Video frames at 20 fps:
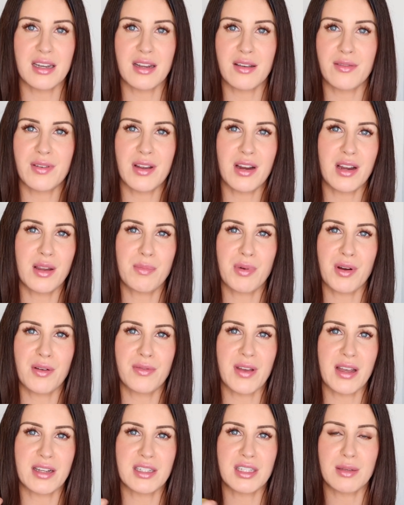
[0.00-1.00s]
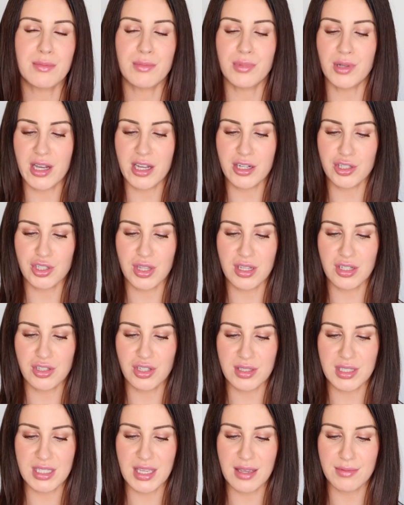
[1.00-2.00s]
A very perfecting blush that
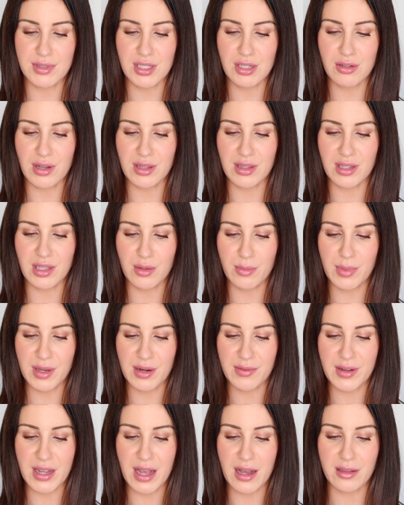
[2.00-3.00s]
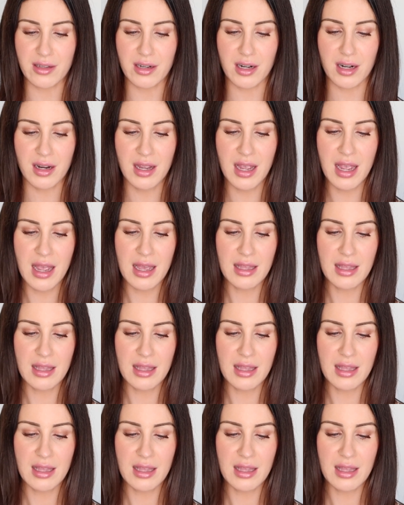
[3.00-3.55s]
just gives you a little bit of color.